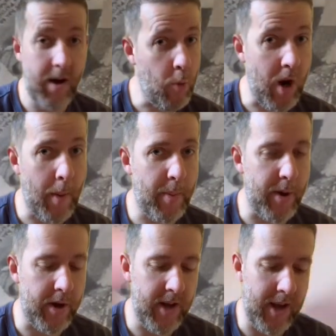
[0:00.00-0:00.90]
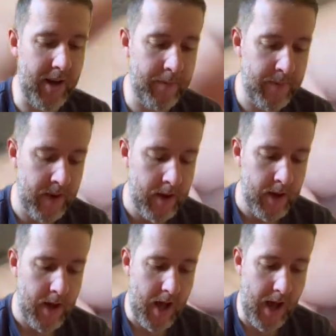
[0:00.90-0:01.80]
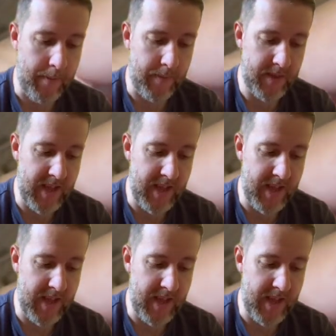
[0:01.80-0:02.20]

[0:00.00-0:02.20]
what I prepared earlier.